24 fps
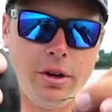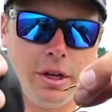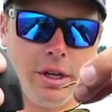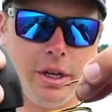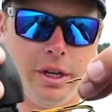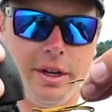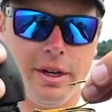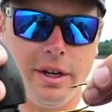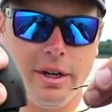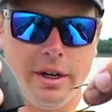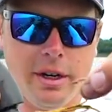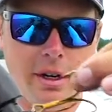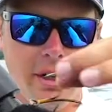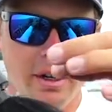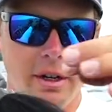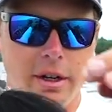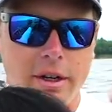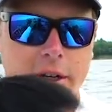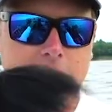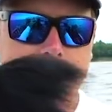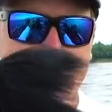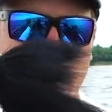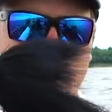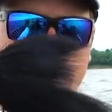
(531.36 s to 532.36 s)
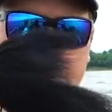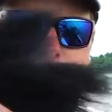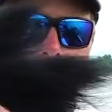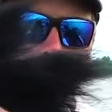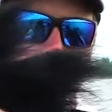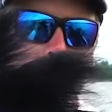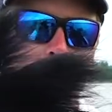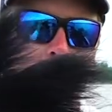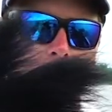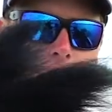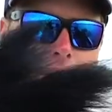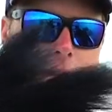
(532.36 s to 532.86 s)
hook here and then you've got
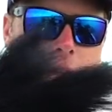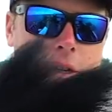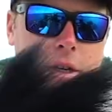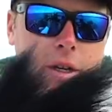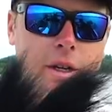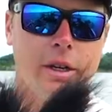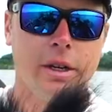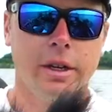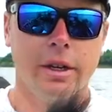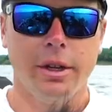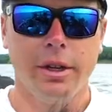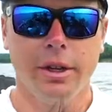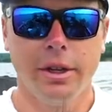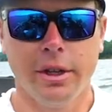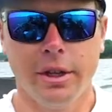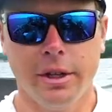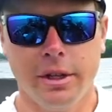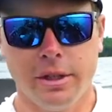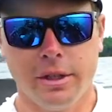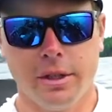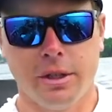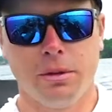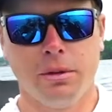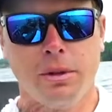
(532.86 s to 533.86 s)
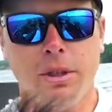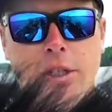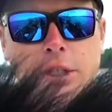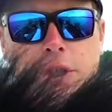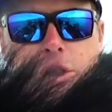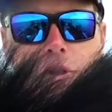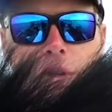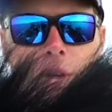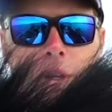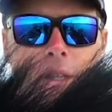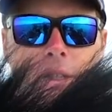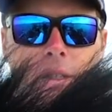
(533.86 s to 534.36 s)
a back hook there's three
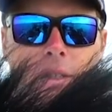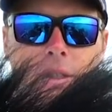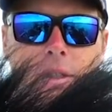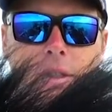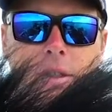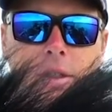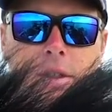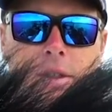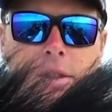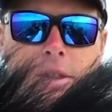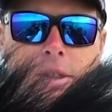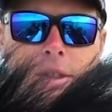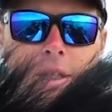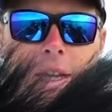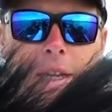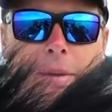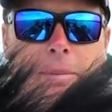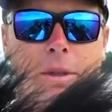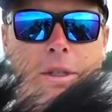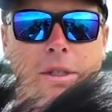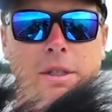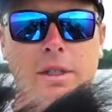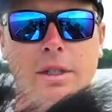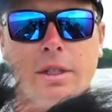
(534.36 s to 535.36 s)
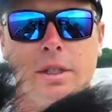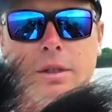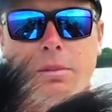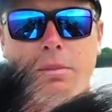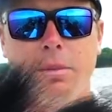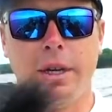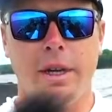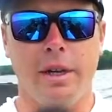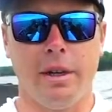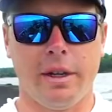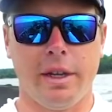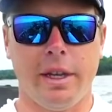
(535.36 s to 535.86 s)
joints or segments to this
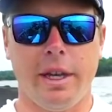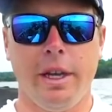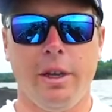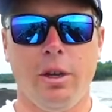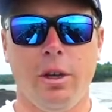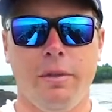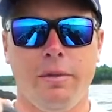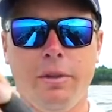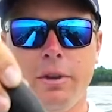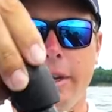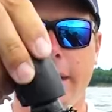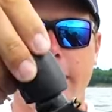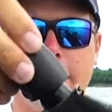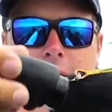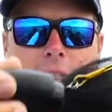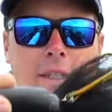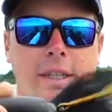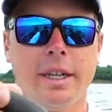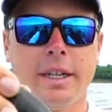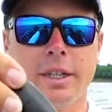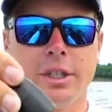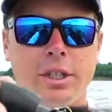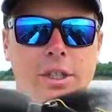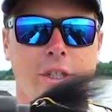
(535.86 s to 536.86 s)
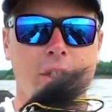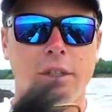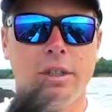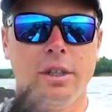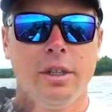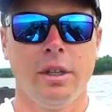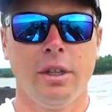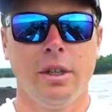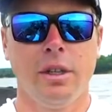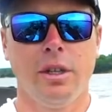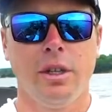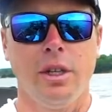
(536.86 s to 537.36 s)
bait okay you have your head section
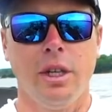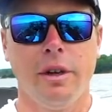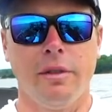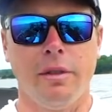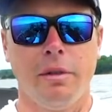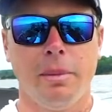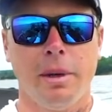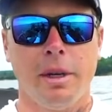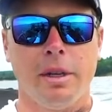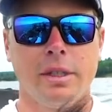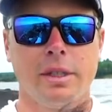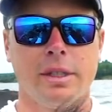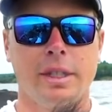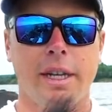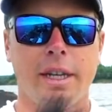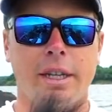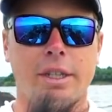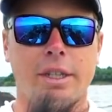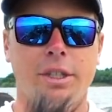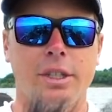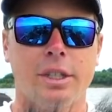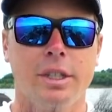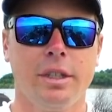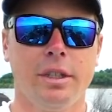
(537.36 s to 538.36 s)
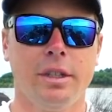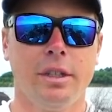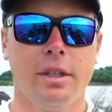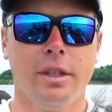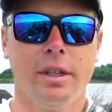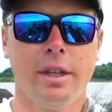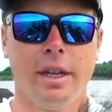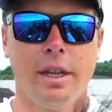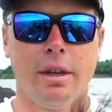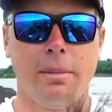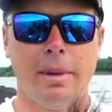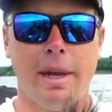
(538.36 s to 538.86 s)
you have a middle section
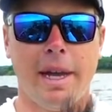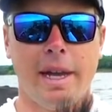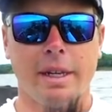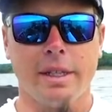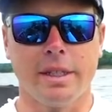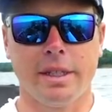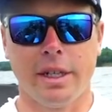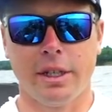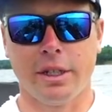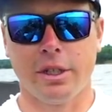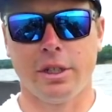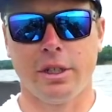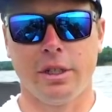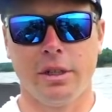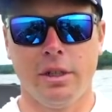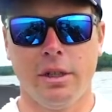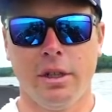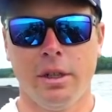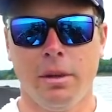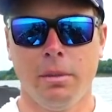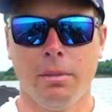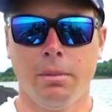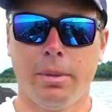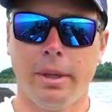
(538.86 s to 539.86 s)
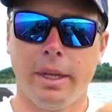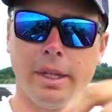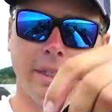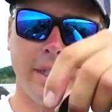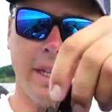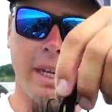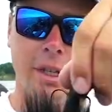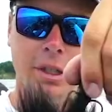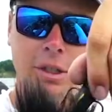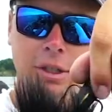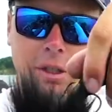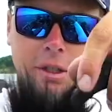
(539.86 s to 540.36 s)
and a back section plus
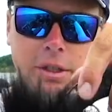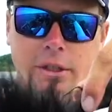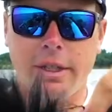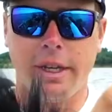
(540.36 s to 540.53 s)
actually your